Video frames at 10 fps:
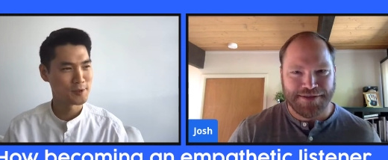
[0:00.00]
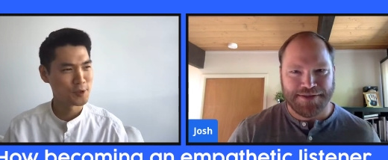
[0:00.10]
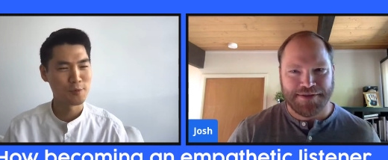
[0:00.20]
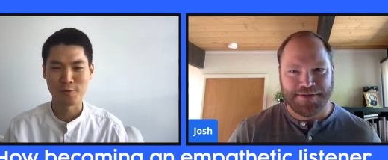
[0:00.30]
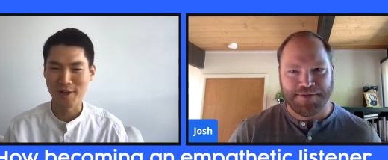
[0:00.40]

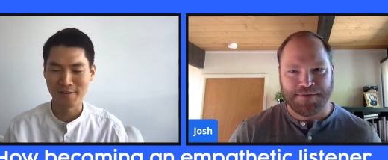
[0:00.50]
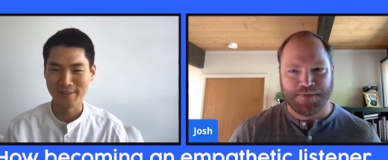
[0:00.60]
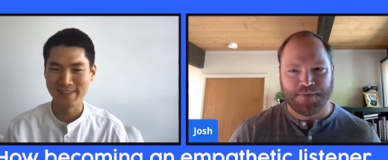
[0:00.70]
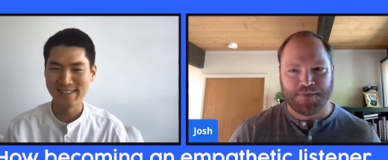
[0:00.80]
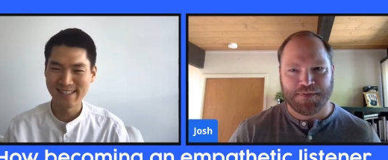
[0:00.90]
Speaker 1: super
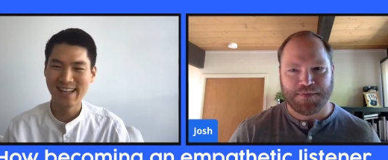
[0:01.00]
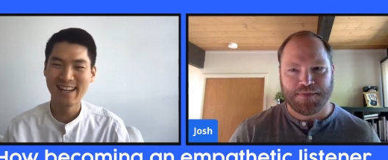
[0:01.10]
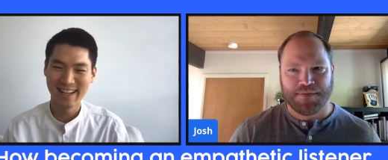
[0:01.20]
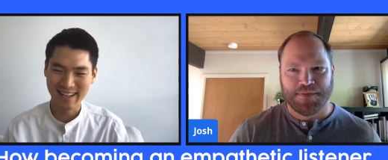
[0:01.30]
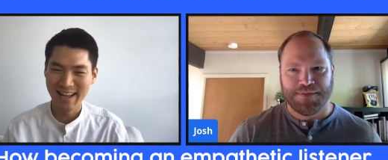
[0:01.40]
relevant
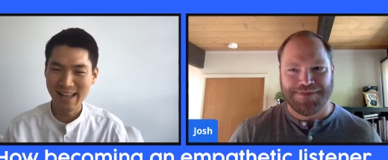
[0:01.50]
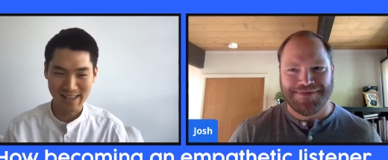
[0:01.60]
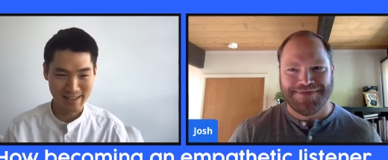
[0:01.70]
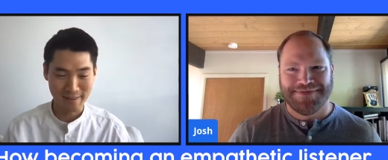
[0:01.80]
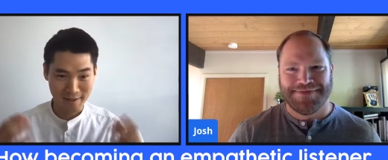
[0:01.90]

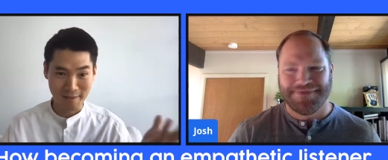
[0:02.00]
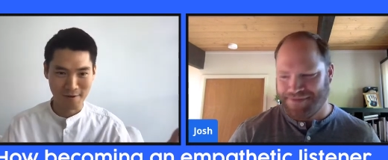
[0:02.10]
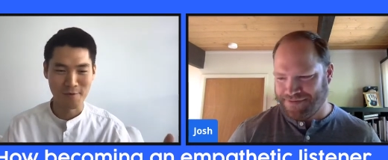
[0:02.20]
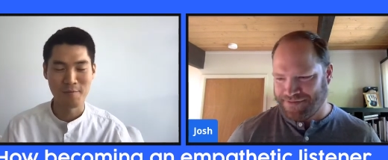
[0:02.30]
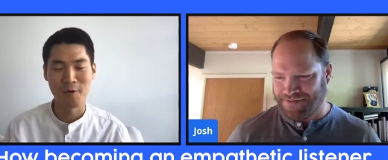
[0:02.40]
in
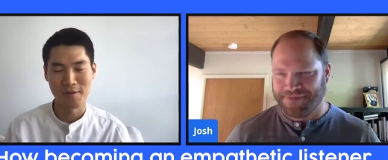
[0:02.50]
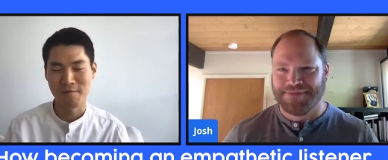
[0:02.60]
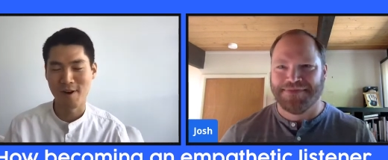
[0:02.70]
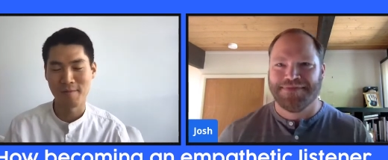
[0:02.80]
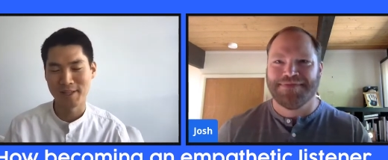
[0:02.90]
our remote
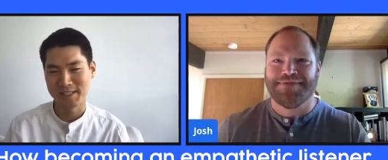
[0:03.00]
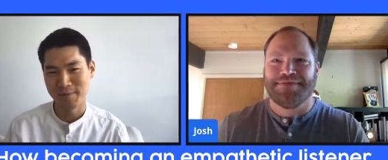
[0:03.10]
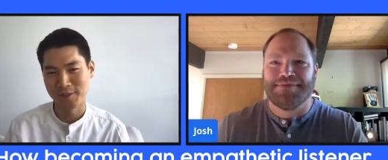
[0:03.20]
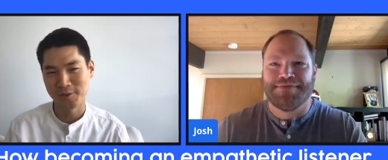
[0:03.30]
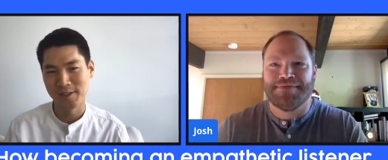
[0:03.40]
environment,
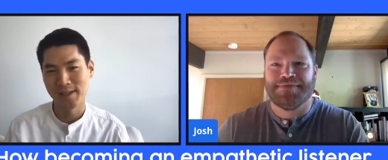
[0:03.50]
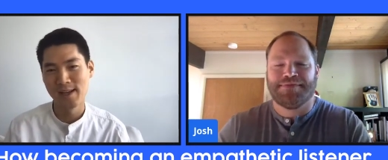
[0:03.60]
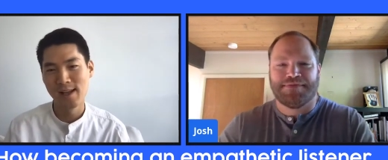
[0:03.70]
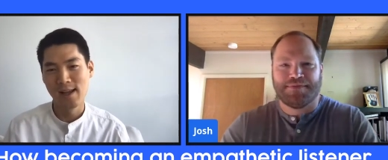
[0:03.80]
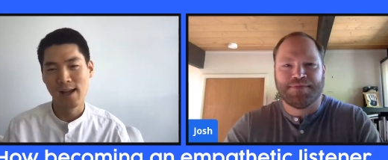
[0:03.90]
especially.
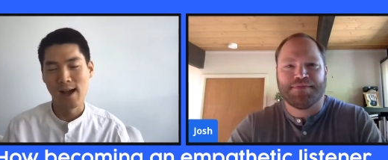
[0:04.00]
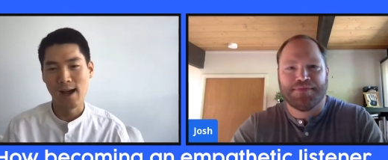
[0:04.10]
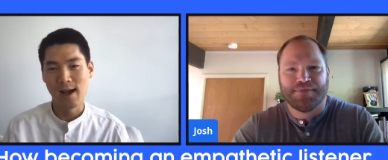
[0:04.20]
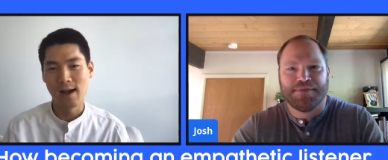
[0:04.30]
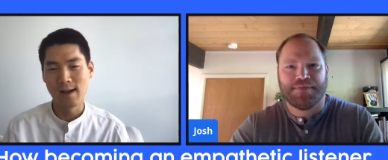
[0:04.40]

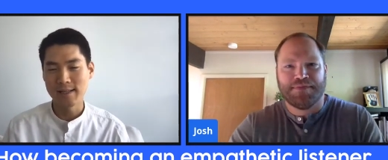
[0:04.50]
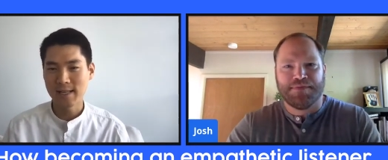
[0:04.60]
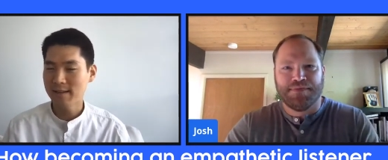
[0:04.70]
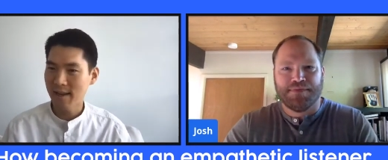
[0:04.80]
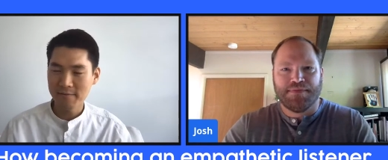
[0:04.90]

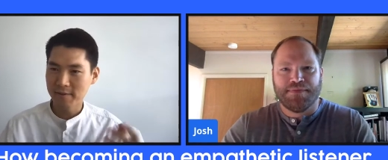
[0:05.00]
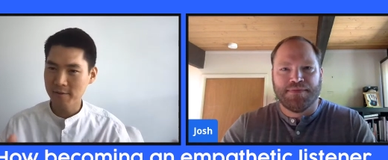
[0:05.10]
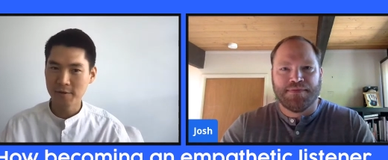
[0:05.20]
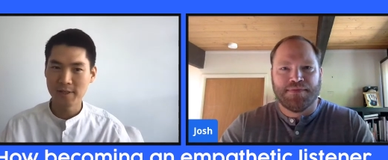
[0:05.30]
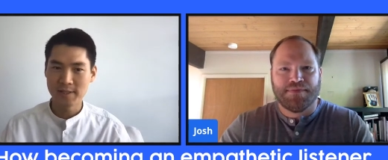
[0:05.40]
As I kind
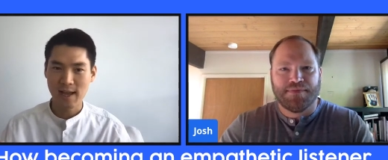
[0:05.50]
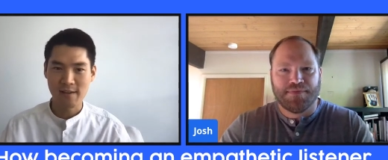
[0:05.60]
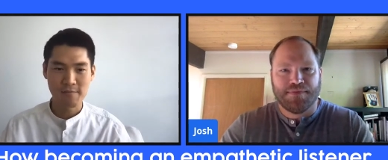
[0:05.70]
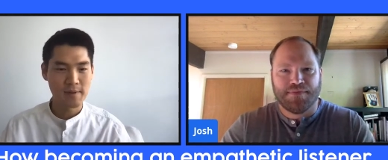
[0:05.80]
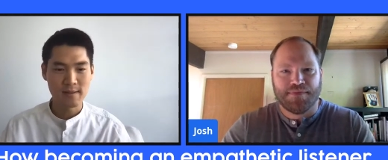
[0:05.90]
of alluded,
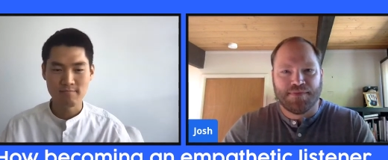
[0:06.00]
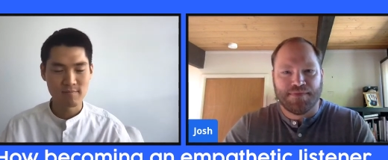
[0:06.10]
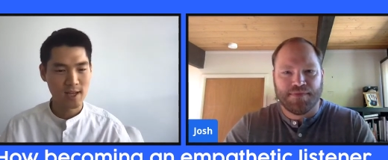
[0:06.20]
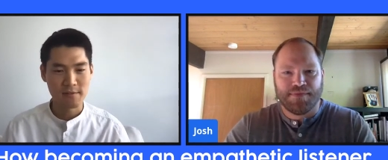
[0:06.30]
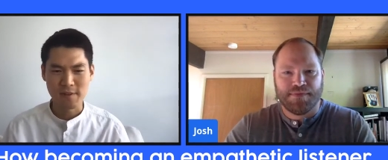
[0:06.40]
I've
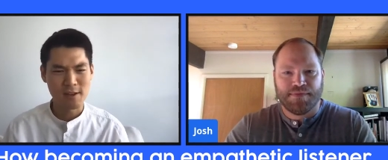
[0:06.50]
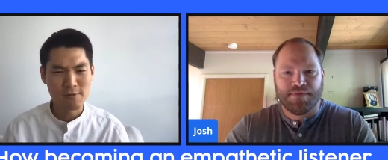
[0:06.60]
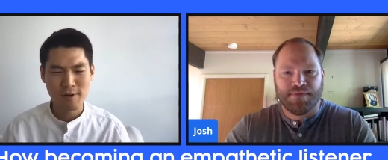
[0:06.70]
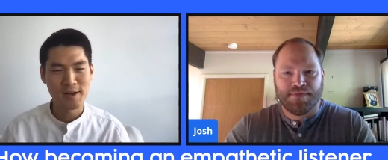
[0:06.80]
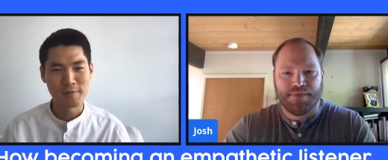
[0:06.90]
been kind of
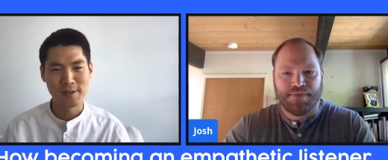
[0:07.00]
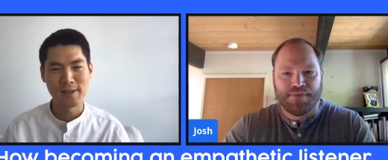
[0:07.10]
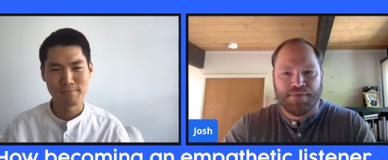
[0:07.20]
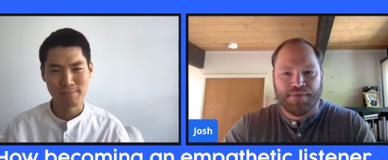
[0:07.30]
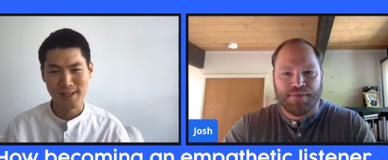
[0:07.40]

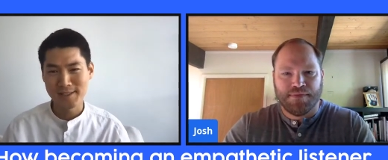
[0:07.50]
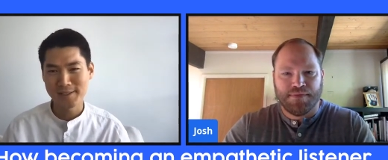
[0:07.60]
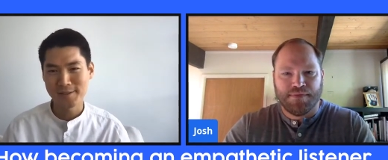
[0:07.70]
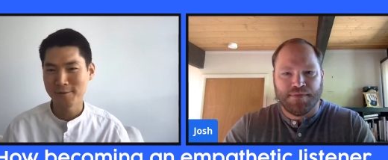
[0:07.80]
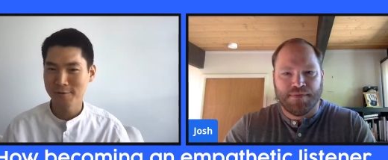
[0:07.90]
incredibly
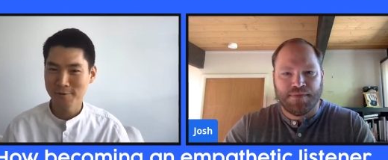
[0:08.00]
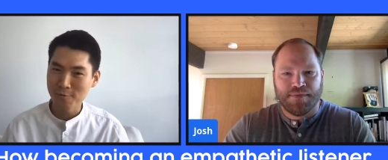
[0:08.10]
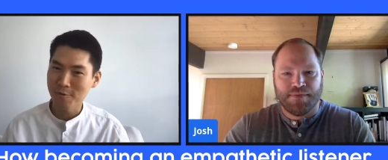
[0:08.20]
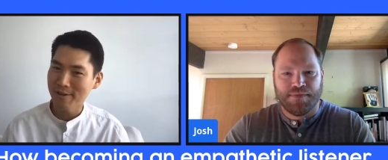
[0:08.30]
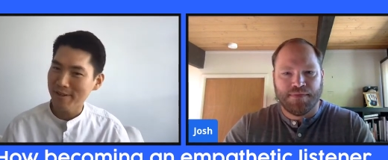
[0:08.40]
blessed
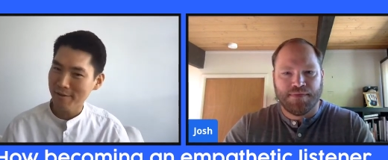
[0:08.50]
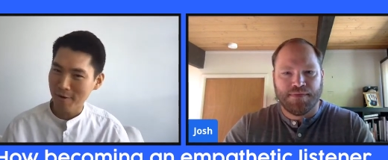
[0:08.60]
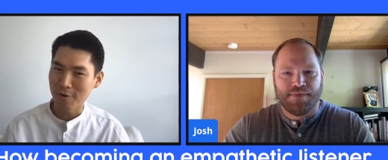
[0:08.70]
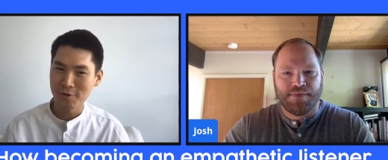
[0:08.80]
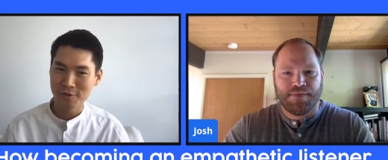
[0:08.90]
to work in a
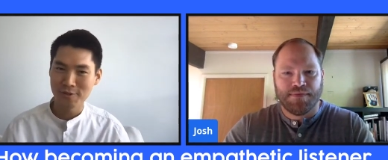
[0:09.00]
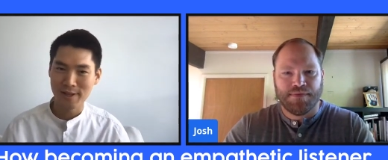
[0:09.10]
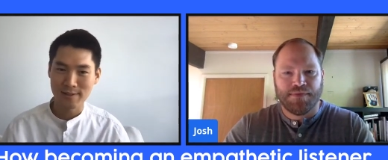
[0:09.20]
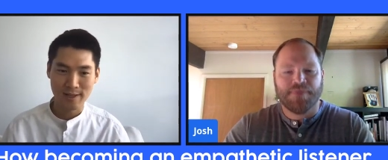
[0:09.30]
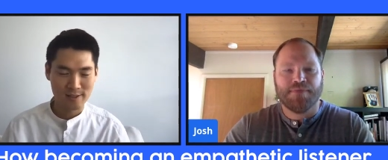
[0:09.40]
culture
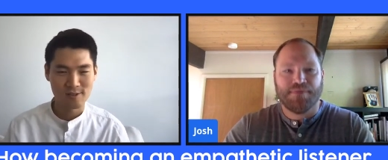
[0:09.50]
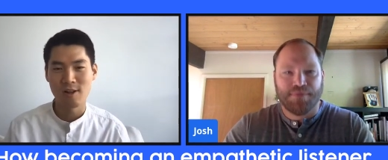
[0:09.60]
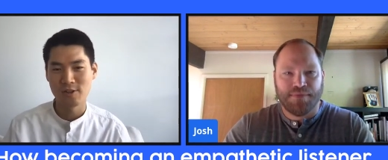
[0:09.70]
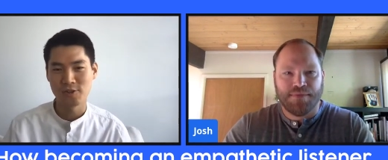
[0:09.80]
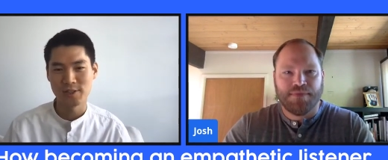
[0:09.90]
that
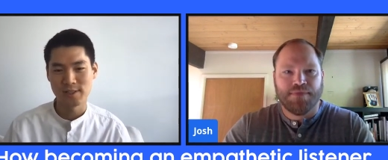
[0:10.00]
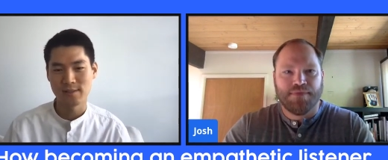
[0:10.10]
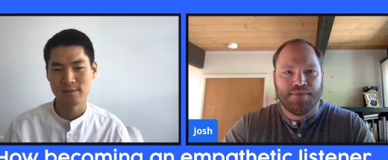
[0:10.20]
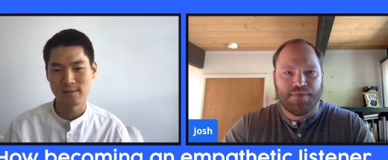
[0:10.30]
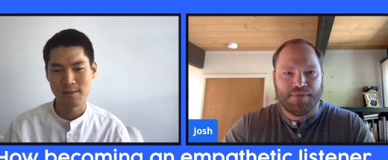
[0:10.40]
acknowledges
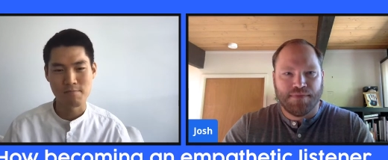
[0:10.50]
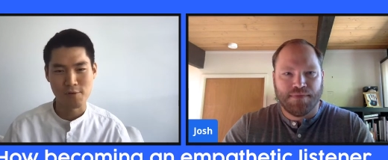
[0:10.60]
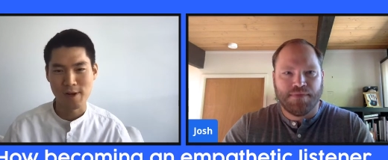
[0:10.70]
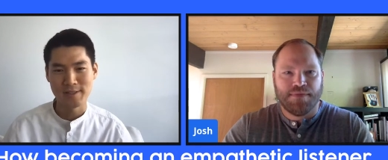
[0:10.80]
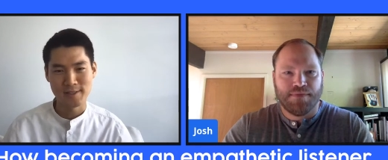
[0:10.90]
and
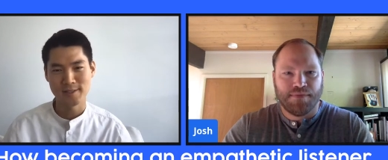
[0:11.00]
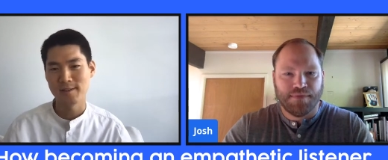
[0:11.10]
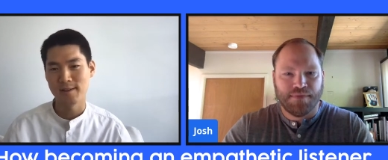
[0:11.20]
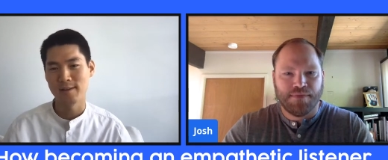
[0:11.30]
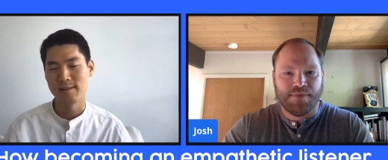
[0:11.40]

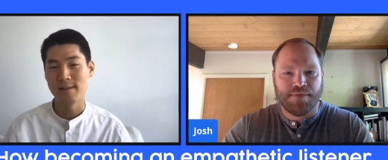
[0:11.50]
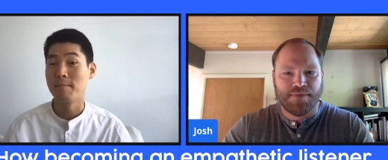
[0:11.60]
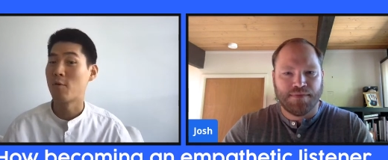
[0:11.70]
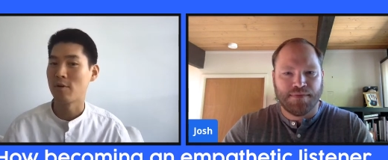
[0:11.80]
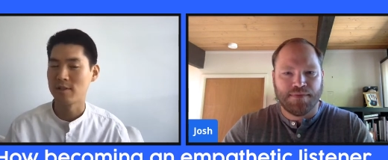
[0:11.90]
embraces the
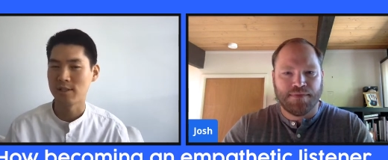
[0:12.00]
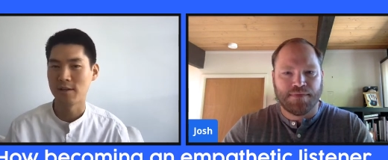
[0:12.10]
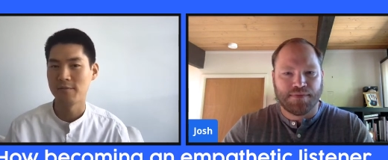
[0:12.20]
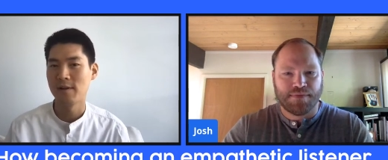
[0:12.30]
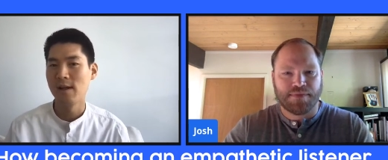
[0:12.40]
importance
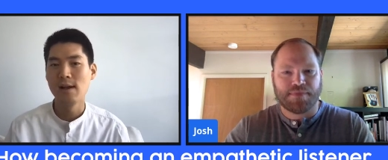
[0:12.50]
of